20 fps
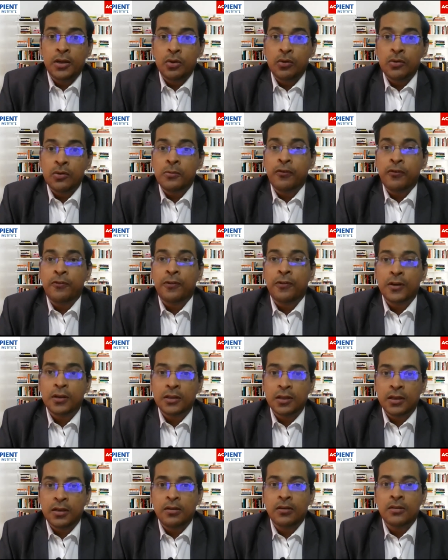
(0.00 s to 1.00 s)
to
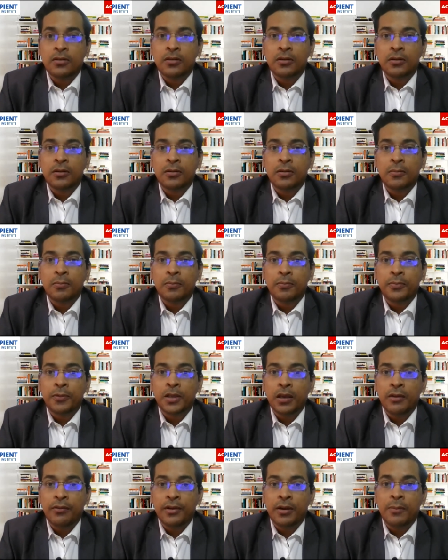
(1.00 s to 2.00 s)
further
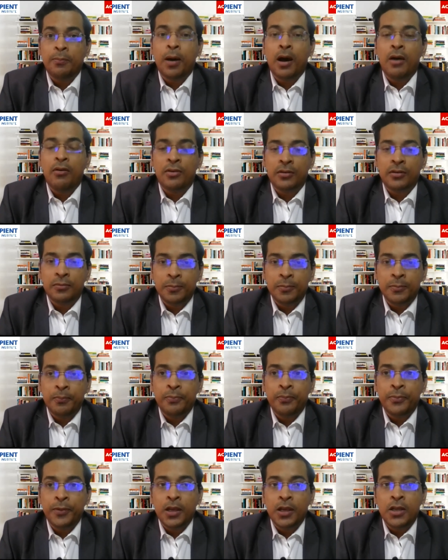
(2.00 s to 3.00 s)
give it a power.
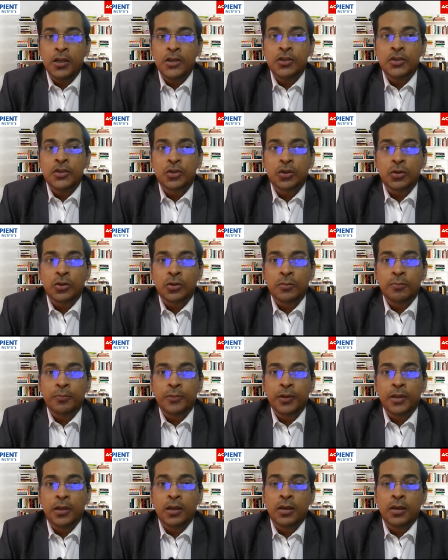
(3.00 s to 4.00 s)
So
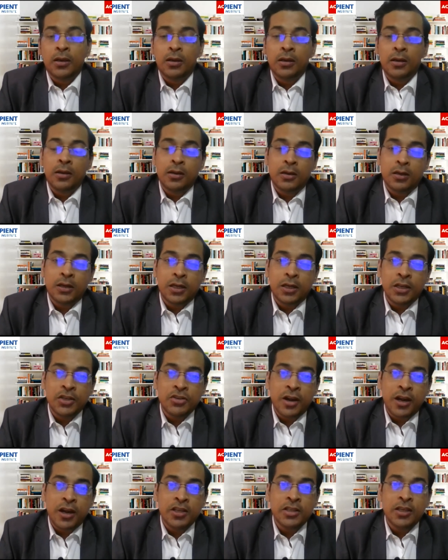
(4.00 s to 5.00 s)
career
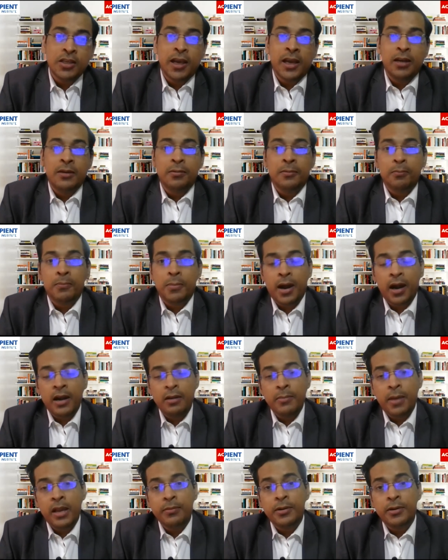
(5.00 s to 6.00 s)
strategy and
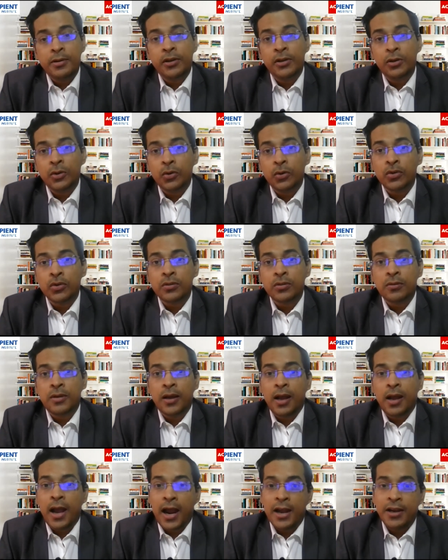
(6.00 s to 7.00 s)
brand management goes
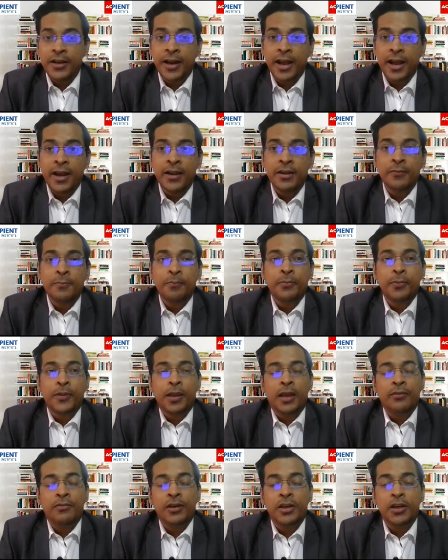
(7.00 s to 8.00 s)
hand in hand,
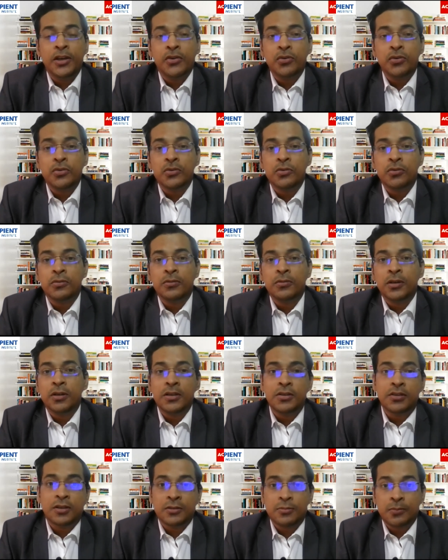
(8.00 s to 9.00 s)
and we need to
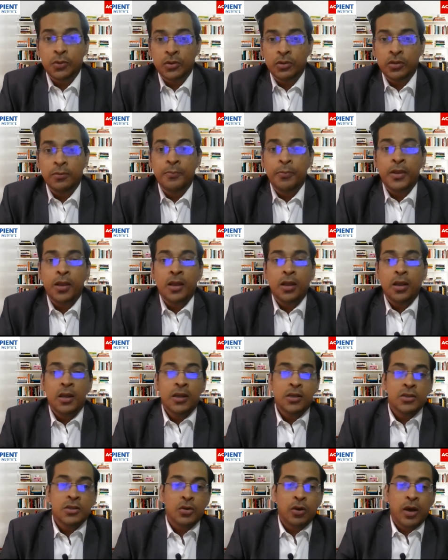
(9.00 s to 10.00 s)
discuss both.
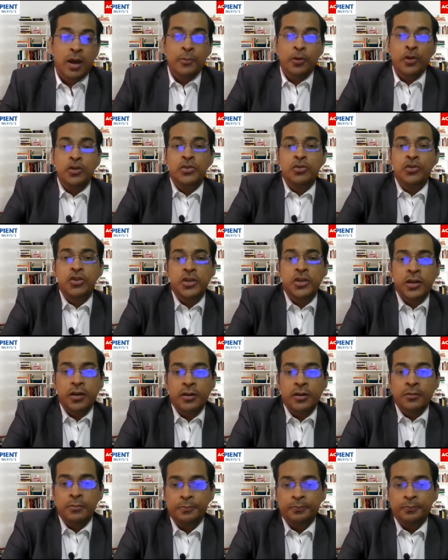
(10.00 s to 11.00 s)
So I'm going to
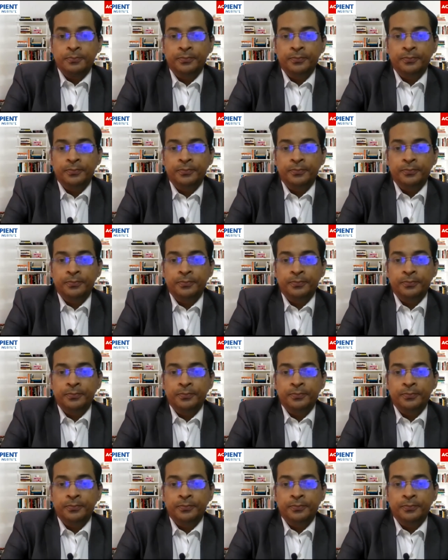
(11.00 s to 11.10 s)
share